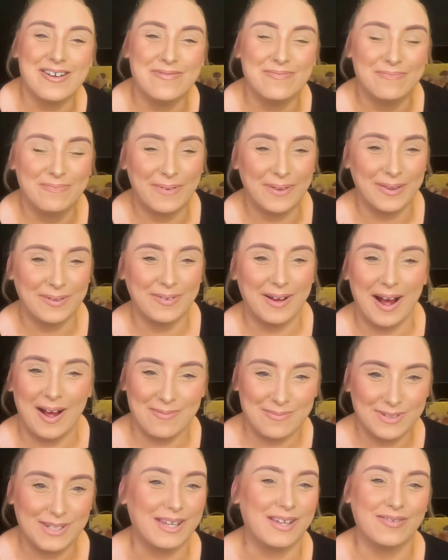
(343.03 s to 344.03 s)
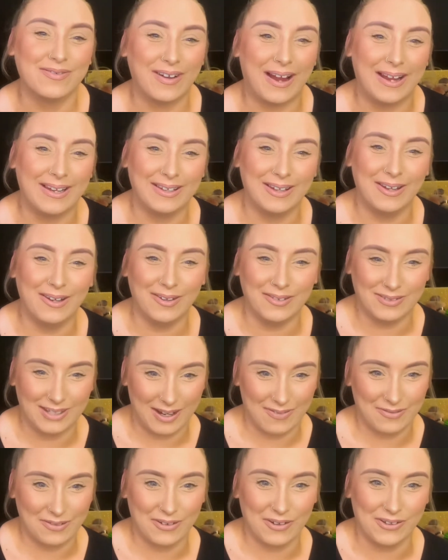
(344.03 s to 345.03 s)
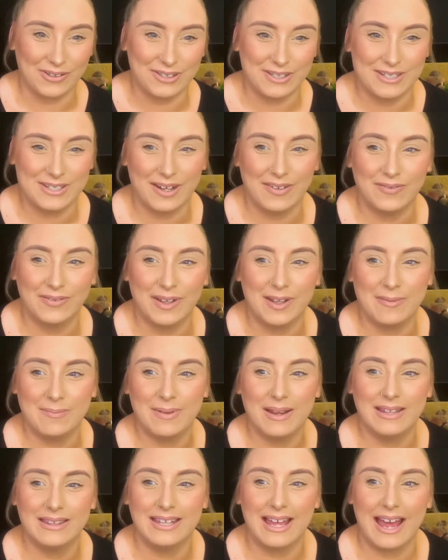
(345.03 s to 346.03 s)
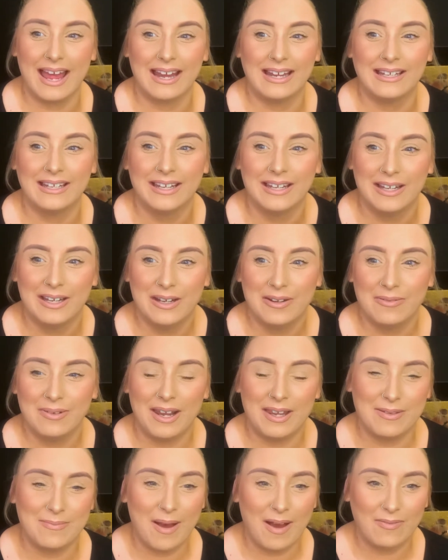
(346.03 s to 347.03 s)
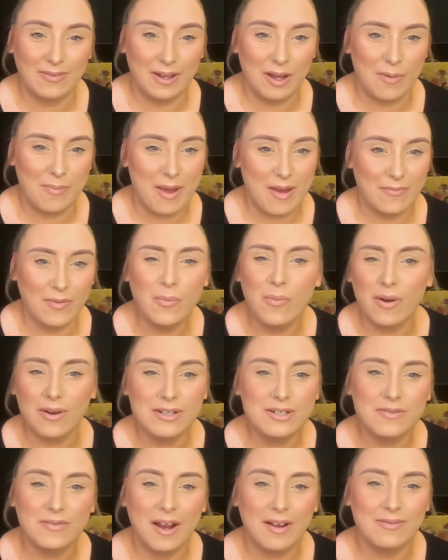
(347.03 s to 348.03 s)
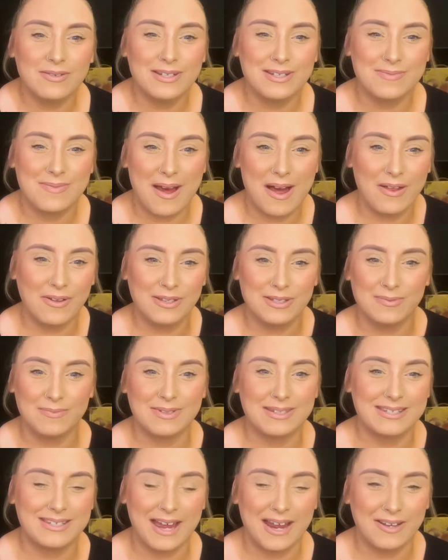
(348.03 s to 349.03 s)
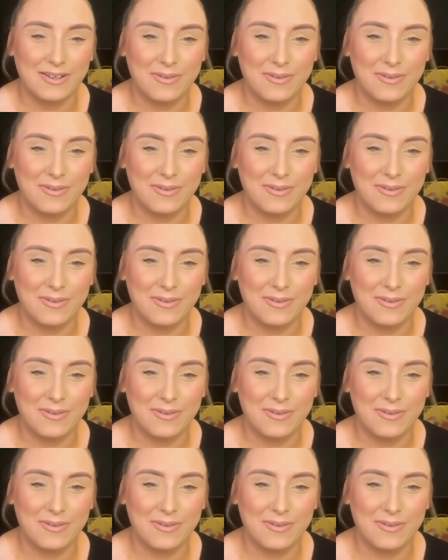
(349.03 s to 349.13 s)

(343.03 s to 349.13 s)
but they were absolutely fine and loved having cuddles off them. And then we let them have a little bit of a wander around as well, because it was dead